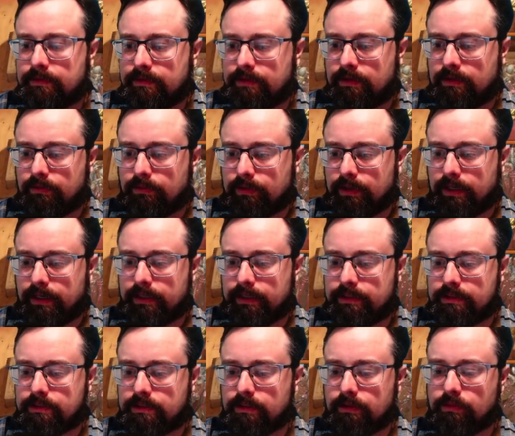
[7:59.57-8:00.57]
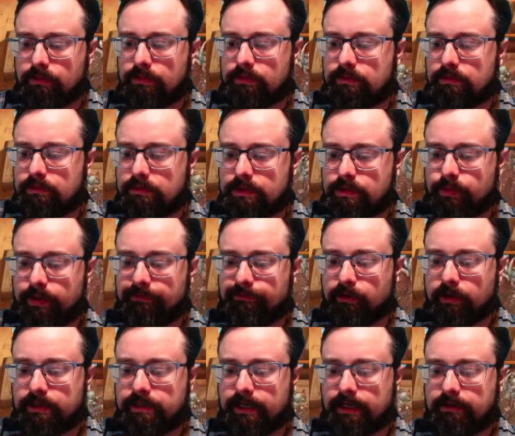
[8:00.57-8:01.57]
All right, so let's wait
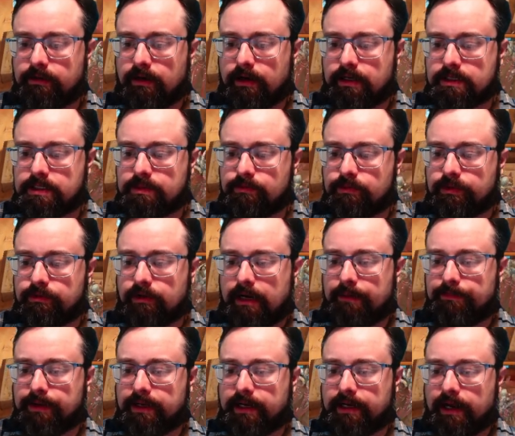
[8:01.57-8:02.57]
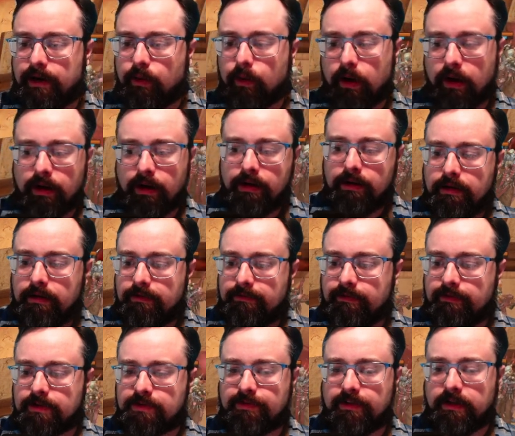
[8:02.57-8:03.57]
for 10 costs. We'll drop in our
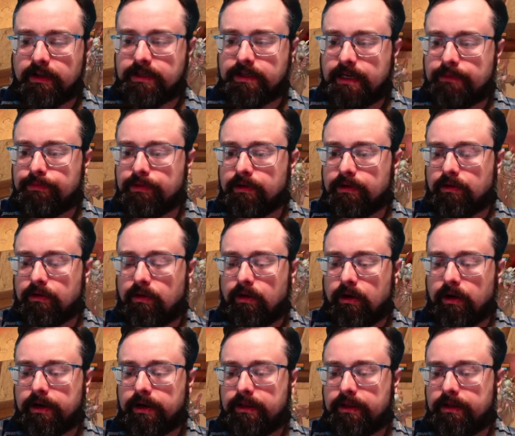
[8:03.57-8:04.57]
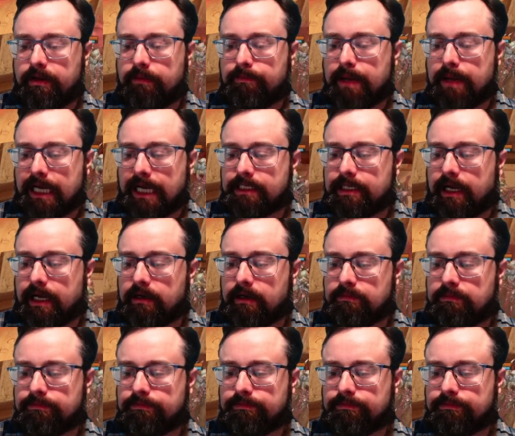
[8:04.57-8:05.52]
first Fallen Templar on the back tile.